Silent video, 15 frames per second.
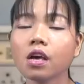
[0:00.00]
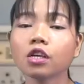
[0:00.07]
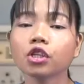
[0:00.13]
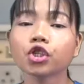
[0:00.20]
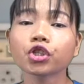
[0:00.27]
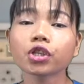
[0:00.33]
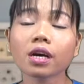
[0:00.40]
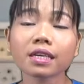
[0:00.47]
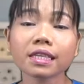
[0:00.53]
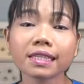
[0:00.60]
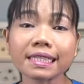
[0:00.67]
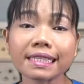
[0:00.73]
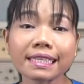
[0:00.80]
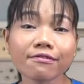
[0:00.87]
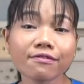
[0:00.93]
Shock is a
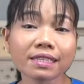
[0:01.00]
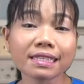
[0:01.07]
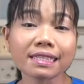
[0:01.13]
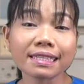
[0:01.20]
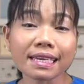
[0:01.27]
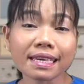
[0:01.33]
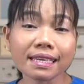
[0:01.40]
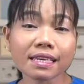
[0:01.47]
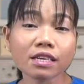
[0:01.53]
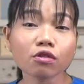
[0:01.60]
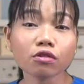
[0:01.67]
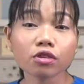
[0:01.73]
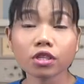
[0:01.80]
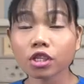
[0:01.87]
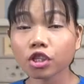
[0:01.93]
devastating
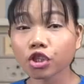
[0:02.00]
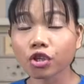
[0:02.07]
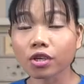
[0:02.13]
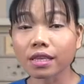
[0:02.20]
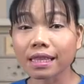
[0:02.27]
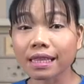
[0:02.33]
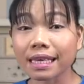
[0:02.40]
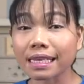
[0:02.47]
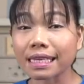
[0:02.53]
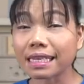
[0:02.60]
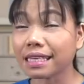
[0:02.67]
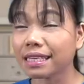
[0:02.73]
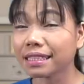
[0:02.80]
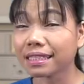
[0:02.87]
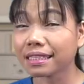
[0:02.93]
condition that
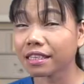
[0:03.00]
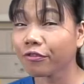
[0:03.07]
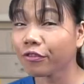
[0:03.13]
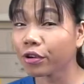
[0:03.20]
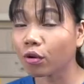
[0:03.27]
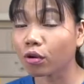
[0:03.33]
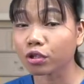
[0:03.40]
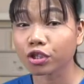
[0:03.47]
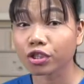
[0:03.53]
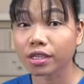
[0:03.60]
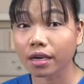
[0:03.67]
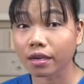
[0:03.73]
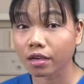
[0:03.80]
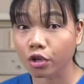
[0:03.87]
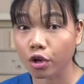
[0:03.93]
it is difficult to
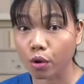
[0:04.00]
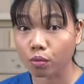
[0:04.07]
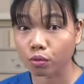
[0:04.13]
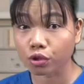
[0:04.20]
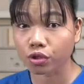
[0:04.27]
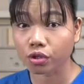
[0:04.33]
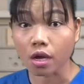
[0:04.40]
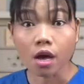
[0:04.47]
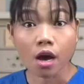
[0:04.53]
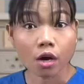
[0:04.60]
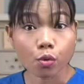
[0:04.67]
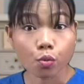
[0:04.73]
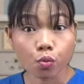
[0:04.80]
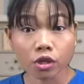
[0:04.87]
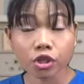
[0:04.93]
diagnose
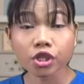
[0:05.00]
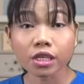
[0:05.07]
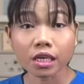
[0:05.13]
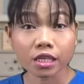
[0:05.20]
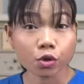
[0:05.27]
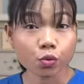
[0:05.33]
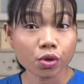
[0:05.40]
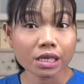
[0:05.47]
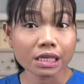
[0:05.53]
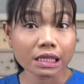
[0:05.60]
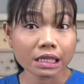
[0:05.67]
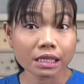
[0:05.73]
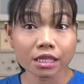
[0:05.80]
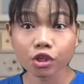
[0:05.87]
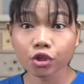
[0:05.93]
and which can quickly
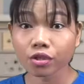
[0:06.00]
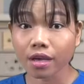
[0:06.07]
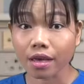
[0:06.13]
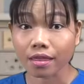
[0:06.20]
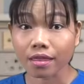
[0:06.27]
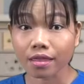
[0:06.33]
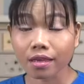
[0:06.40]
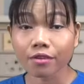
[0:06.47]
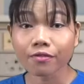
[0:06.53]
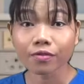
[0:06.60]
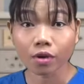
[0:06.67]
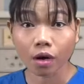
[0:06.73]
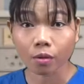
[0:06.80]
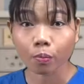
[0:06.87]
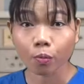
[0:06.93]
lead to death if
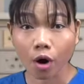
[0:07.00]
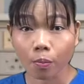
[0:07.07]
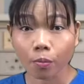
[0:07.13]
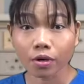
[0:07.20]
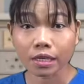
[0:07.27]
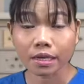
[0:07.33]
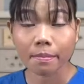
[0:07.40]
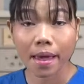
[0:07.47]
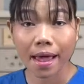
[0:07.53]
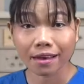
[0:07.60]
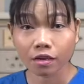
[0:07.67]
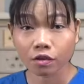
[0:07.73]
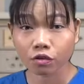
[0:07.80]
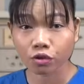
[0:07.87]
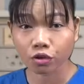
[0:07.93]
not properly
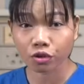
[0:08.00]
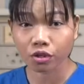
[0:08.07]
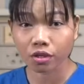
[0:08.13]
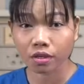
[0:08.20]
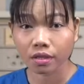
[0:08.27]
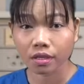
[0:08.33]
managed.